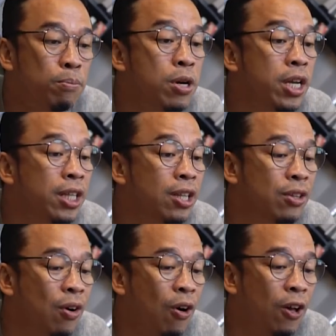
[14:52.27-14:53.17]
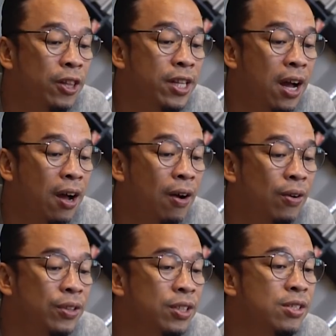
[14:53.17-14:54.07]
bring it all
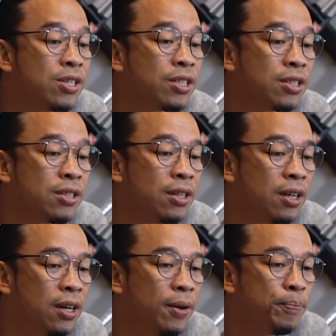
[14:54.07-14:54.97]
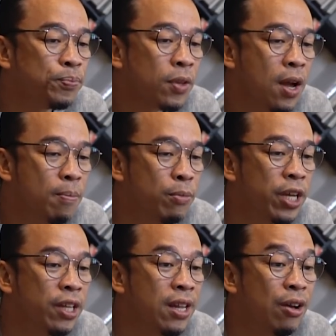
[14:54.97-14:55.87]
down, just
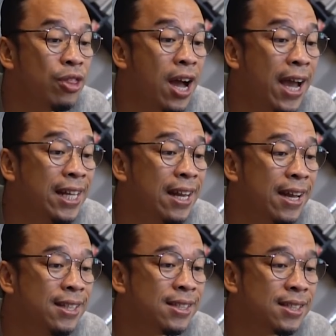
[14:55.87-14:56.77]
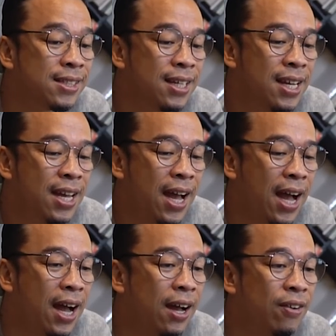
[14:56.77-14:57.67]
bringing down the highlights.
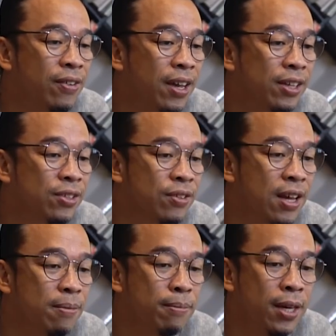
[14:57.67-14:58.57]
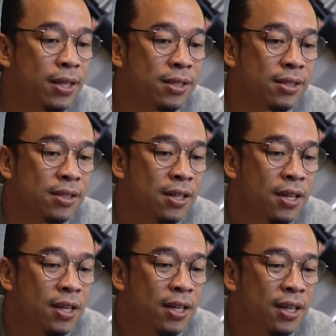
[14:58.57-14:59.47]
Okay, so that makes
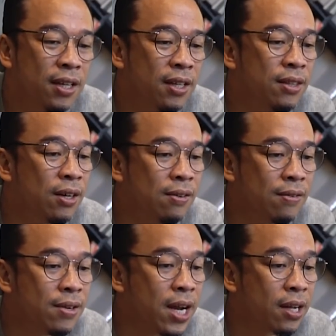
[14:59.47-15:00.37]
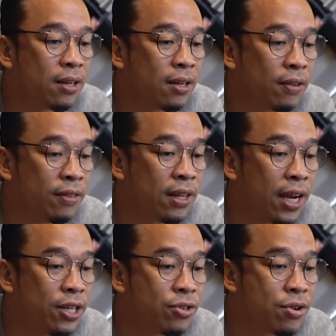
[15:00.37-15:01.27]
the correct
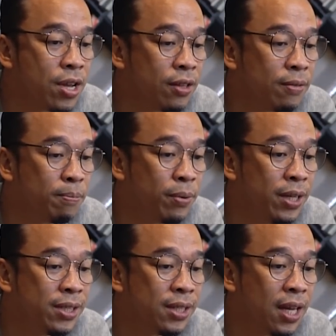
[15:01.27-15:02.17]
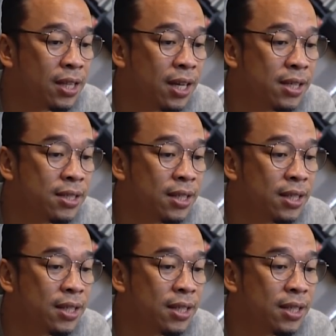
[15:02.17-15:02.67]
nitrate preset as